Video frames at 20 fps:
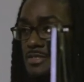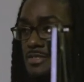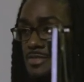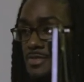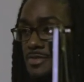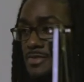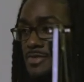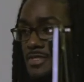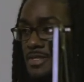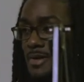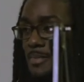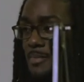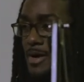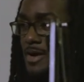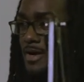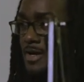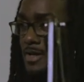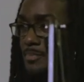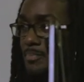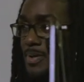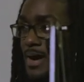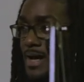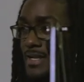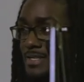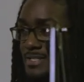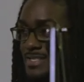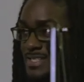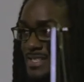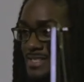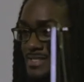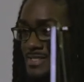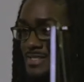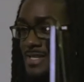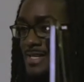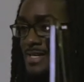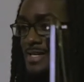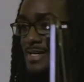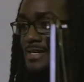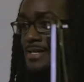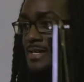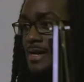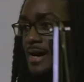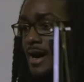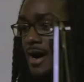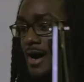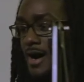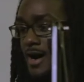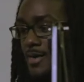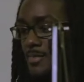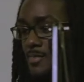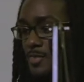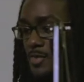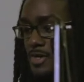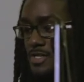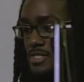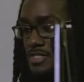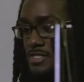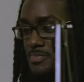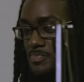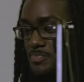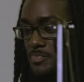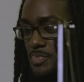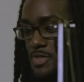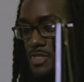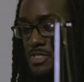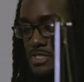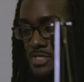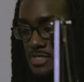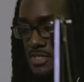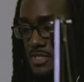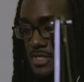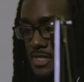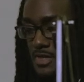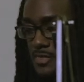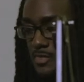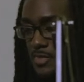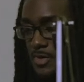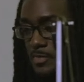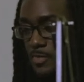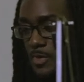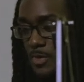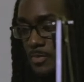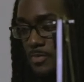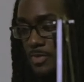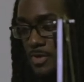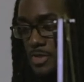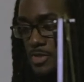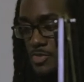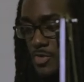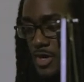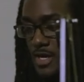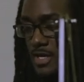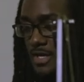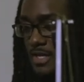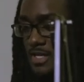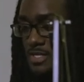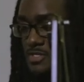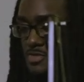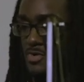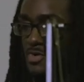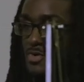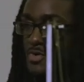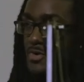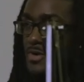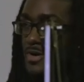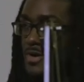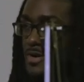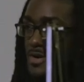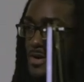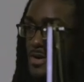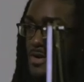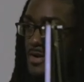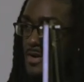to in American politics, was Bush, when Bush ran against Gore.